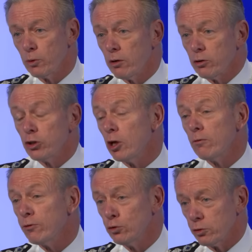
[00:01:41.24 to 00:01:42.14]
are an
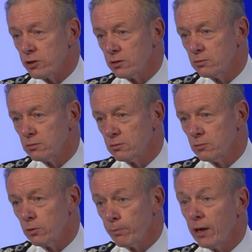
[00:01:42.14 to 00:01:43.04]
unarmed force.
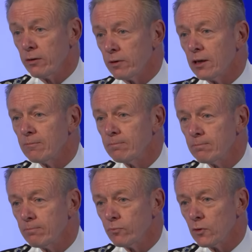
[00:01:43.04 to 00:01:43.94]
We're proud of that.
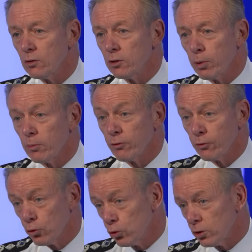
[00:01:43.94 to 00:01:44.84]
There are only probably
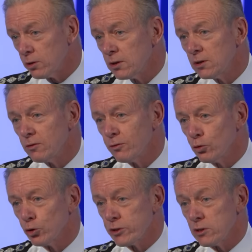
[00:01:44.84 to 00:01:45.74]
four
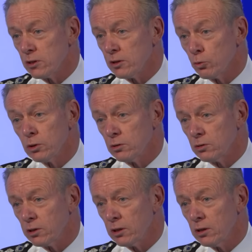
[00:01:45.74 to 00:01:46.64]
forces in the
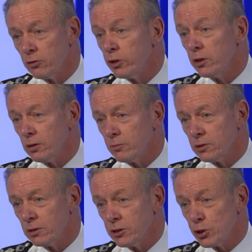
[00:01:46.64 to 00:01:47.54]
world that are
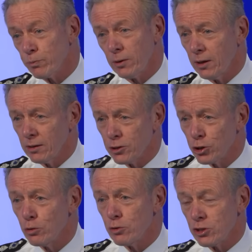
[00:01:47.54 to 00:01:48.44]
unarmed, despite this
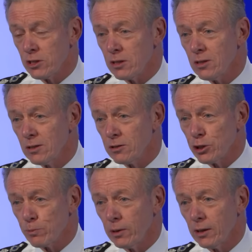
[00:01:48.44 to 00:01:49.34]
huge city,
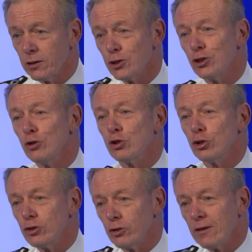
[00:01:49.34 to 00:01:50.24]
despite this huge
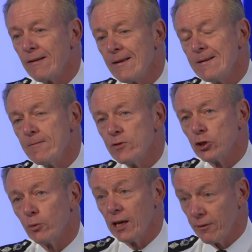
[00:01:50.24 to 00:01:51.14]
country.
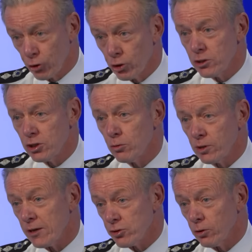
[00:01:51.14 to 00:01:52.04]
So we have
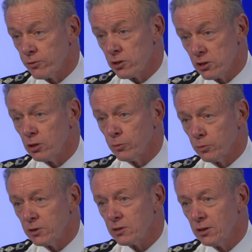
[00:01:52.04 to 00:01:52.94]
32,000 officers at the
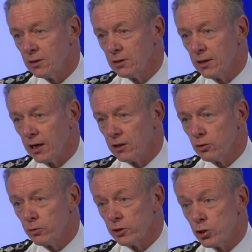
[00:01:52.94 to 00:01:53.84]
moment, and
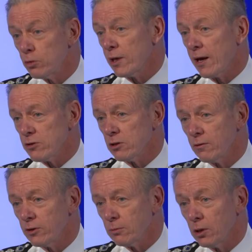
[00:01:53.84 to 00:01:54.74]
only 2,000
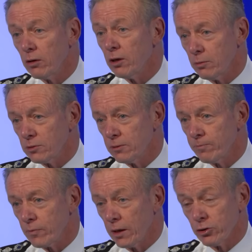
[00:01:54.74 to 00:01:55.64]
of them are armed.
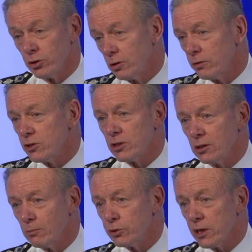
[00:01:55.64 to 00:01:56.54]
And as you know, you see
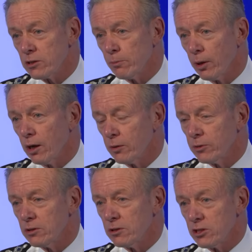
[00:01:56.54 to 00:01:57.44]
them protecting
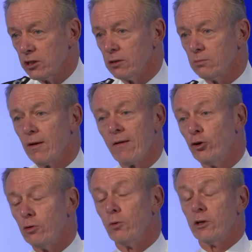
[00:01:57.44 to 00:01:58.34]
Parliament, you see them,
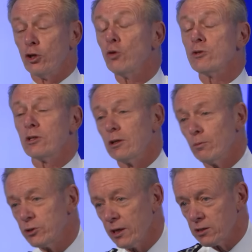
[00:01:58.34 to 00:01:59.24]
well, you don't see them
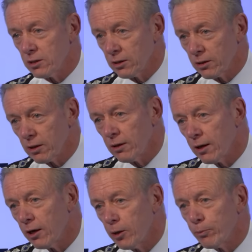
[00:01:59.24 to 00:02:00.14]
protecting uh,
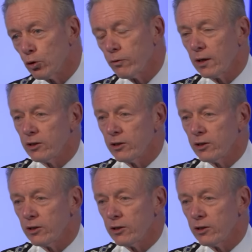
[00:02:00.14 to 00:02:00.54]
high profile